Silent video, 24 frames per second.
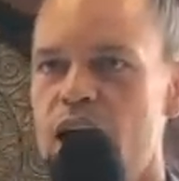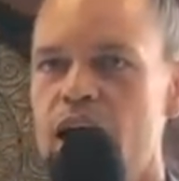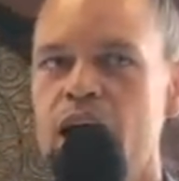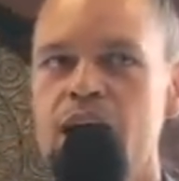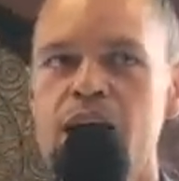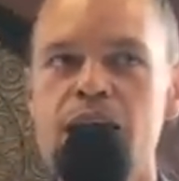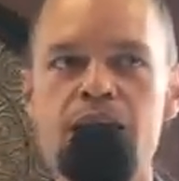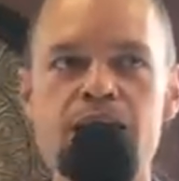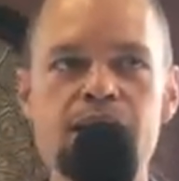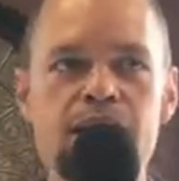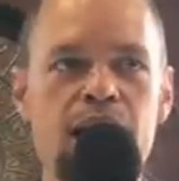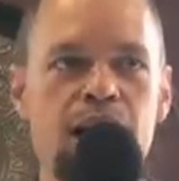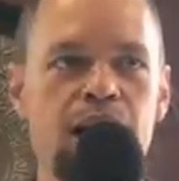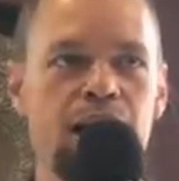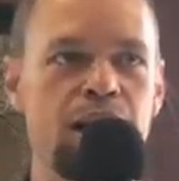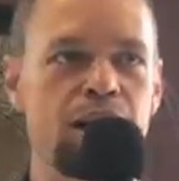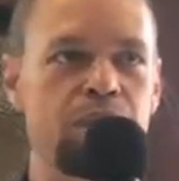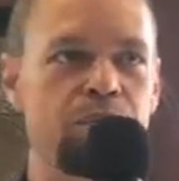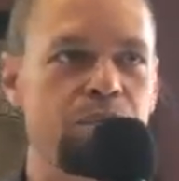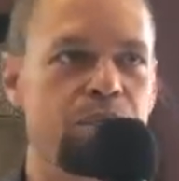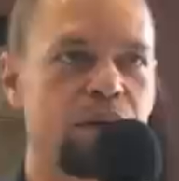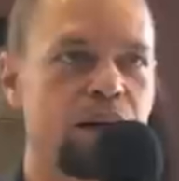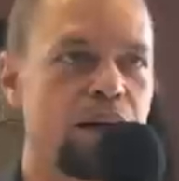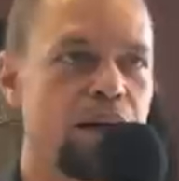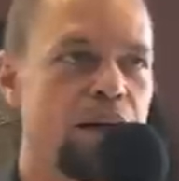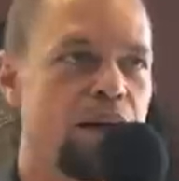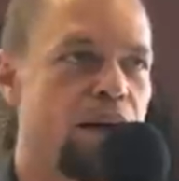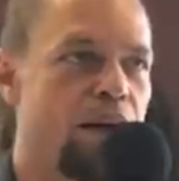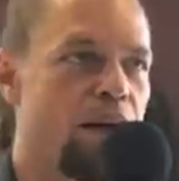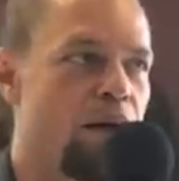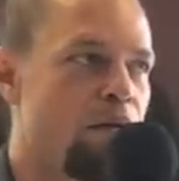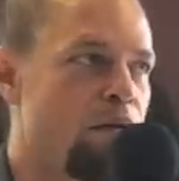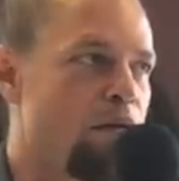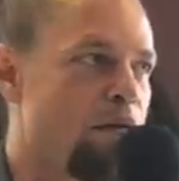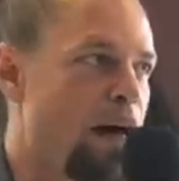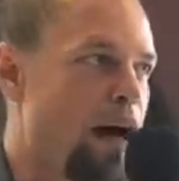any time
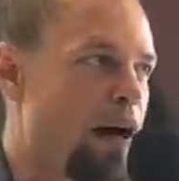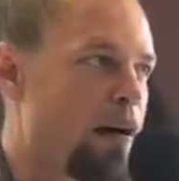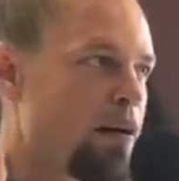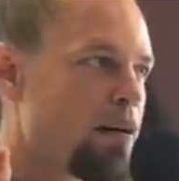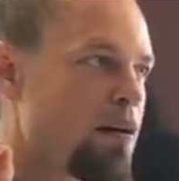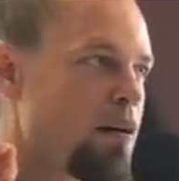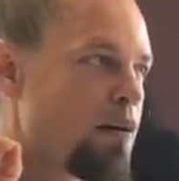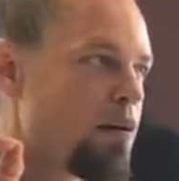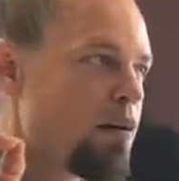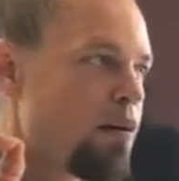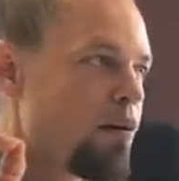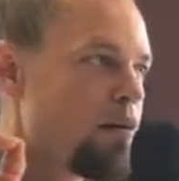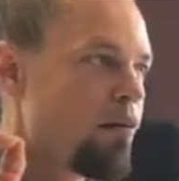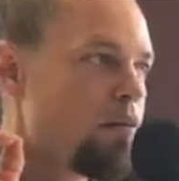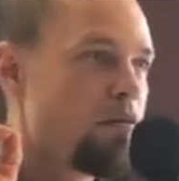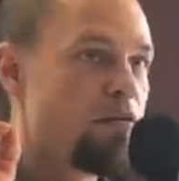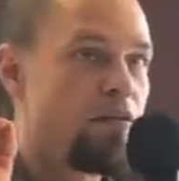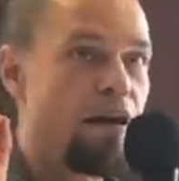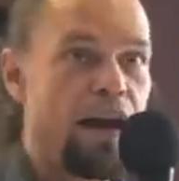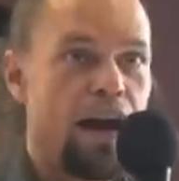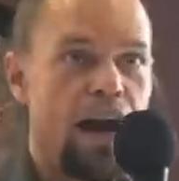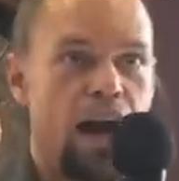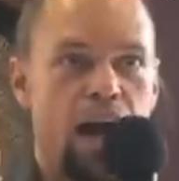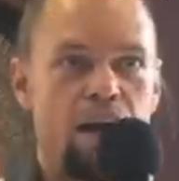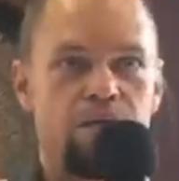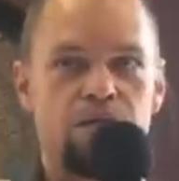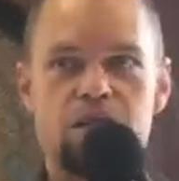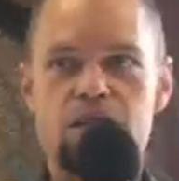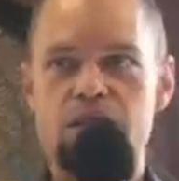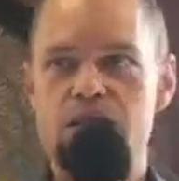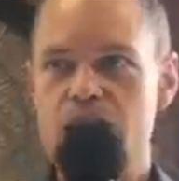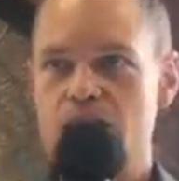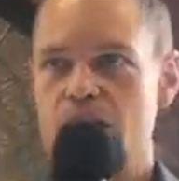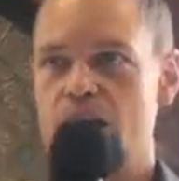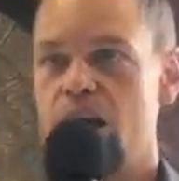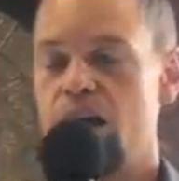that they have
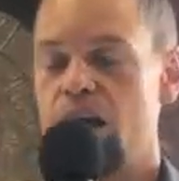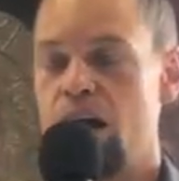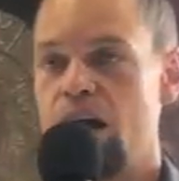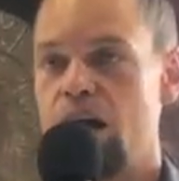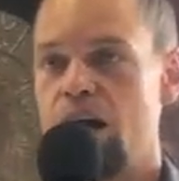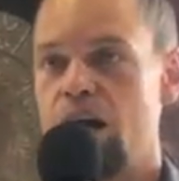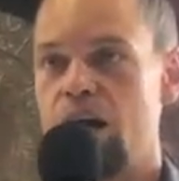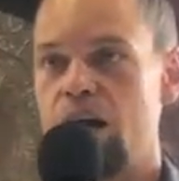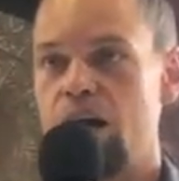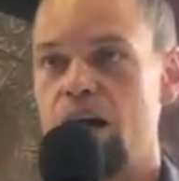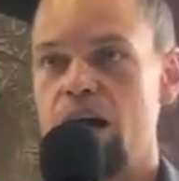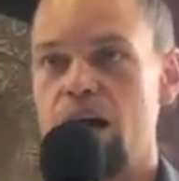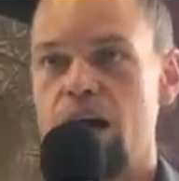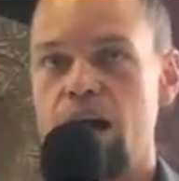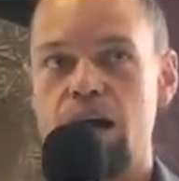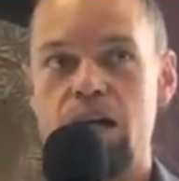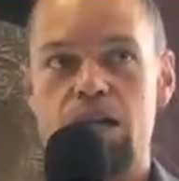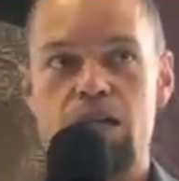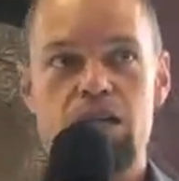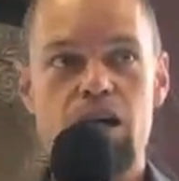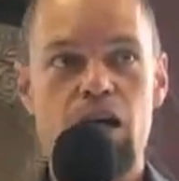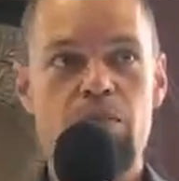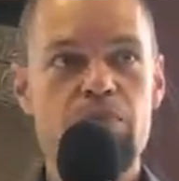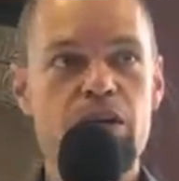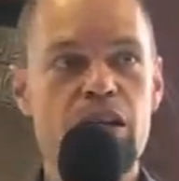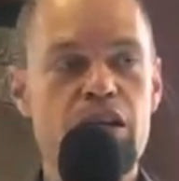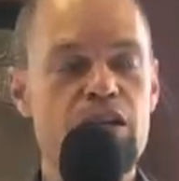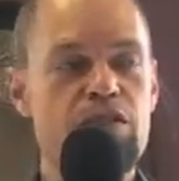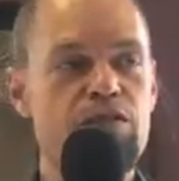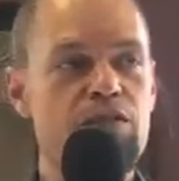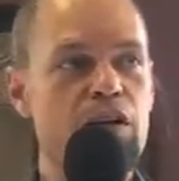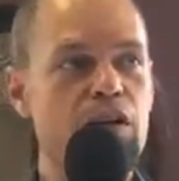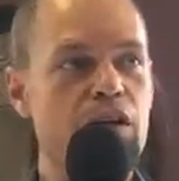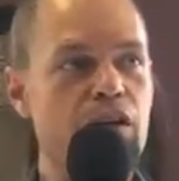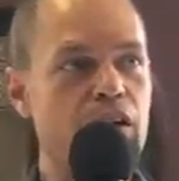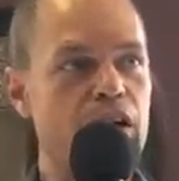the DNA and somebody
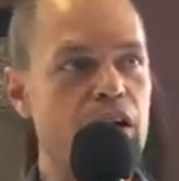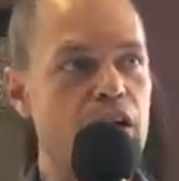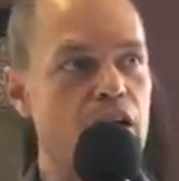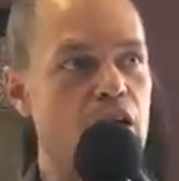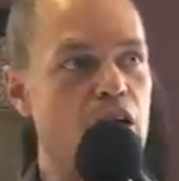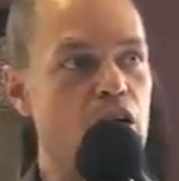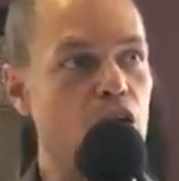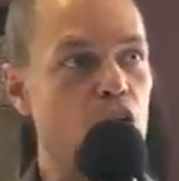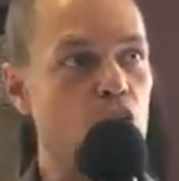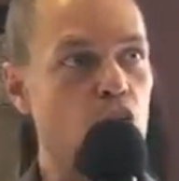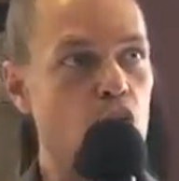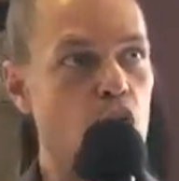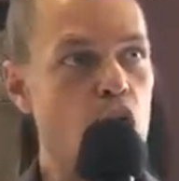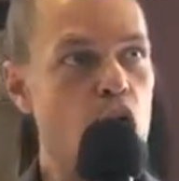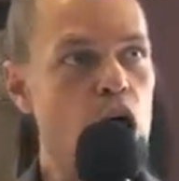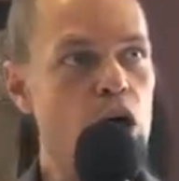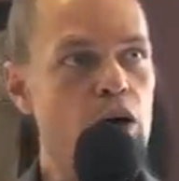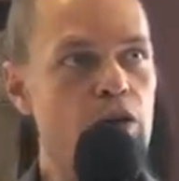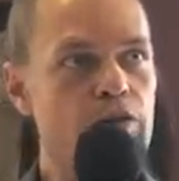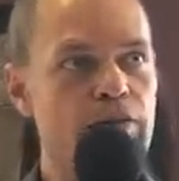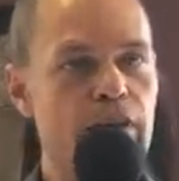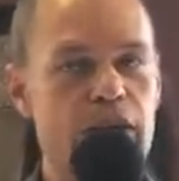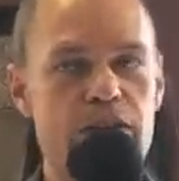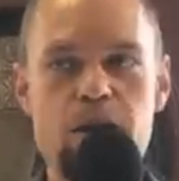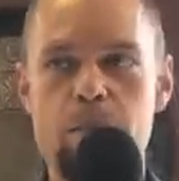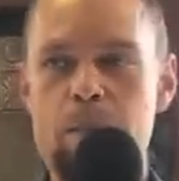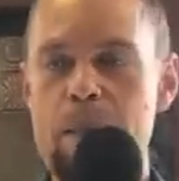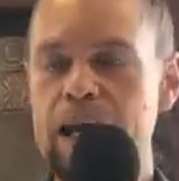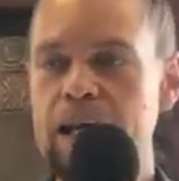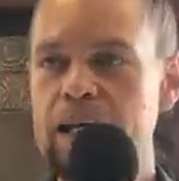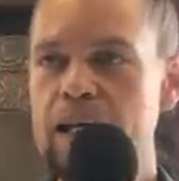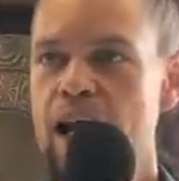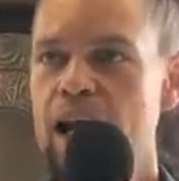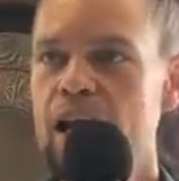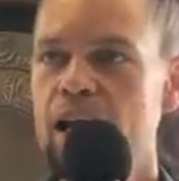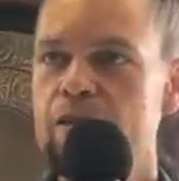is feeling love, that the
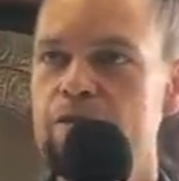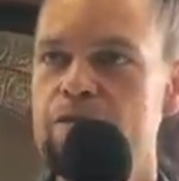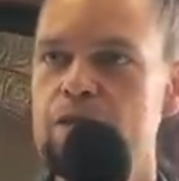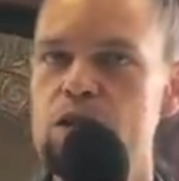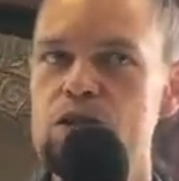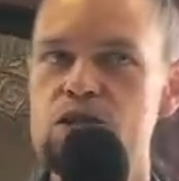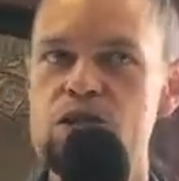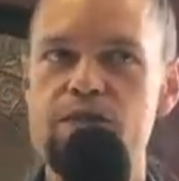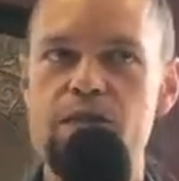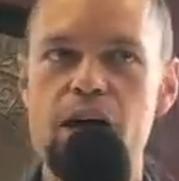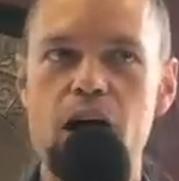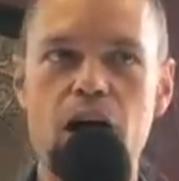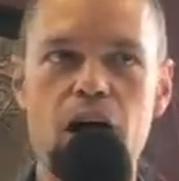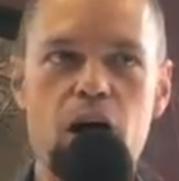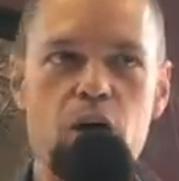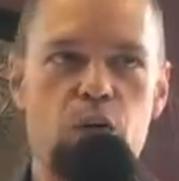magnetic fields of the